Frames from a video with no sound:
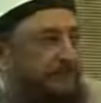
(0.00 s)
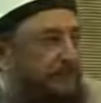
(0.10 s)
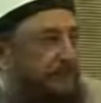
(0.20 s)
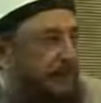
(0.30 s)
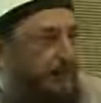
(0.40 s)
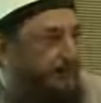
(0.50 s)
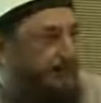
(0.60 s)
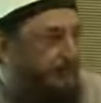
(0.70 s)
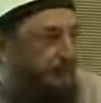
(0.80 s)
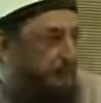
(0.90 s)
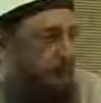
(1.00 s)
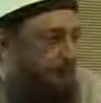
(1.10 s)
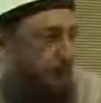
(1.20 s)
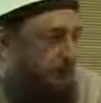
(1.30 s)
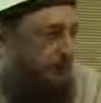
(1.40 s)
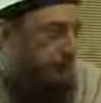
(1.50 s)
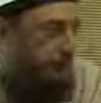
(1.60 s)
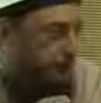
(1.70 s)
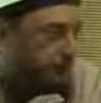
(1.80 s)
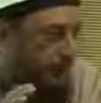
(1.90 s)
is that you have to go
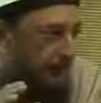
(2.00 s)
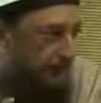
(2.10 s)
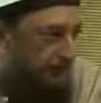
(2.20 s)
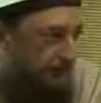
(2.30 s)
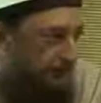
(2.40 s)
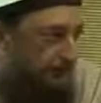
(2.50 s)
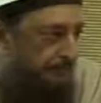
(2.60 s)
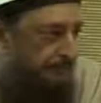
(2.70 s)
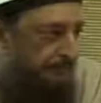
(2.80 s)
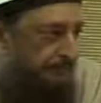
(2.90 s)
through the Quran